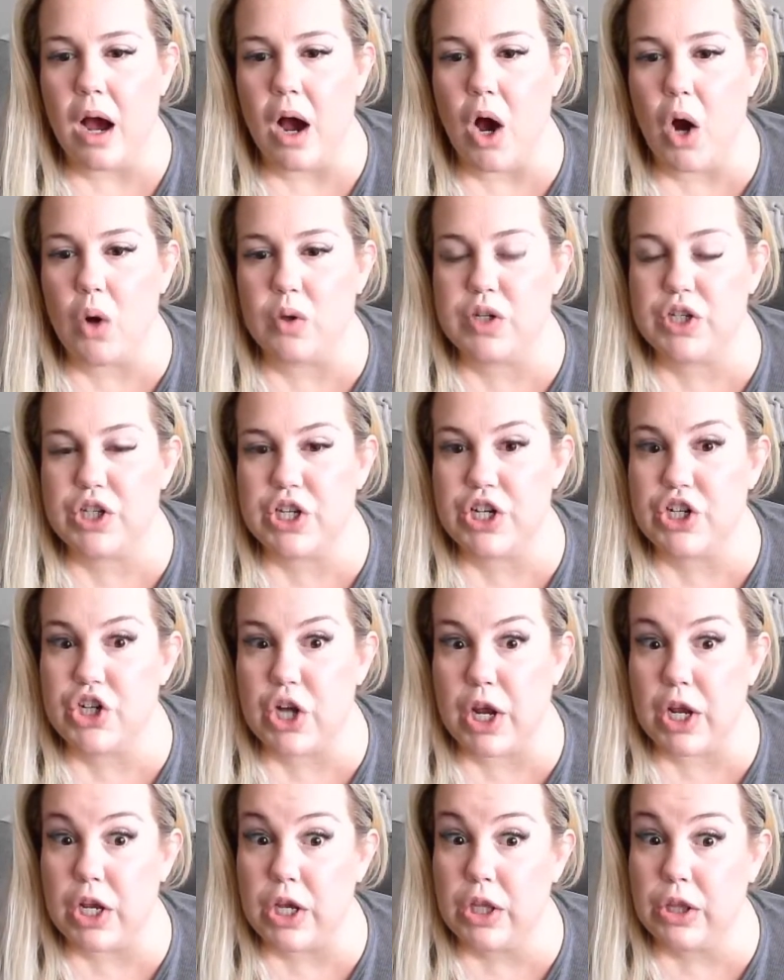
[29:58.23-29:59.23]
Oh,
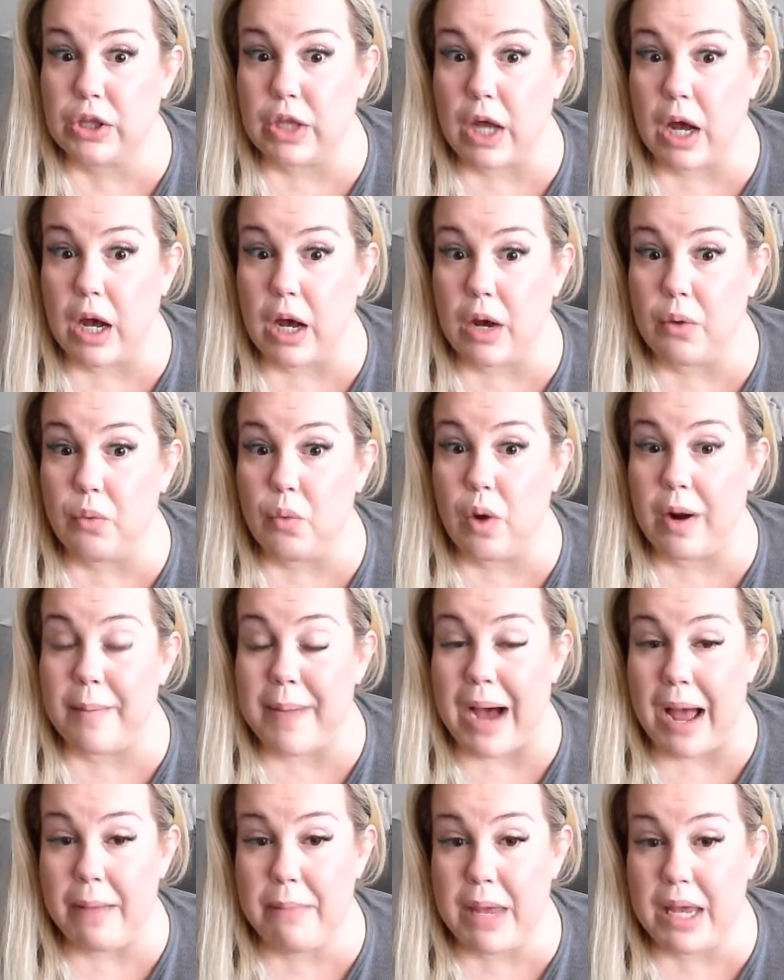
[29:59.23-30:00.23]
CJ Ita, what
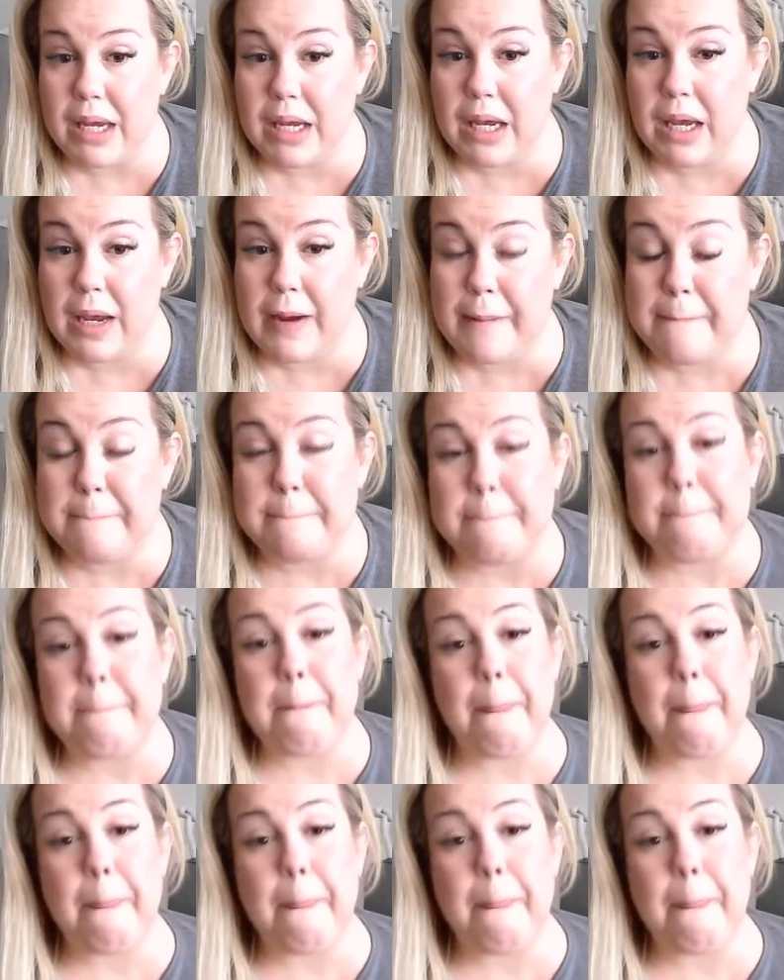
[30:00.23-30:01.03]
am I making?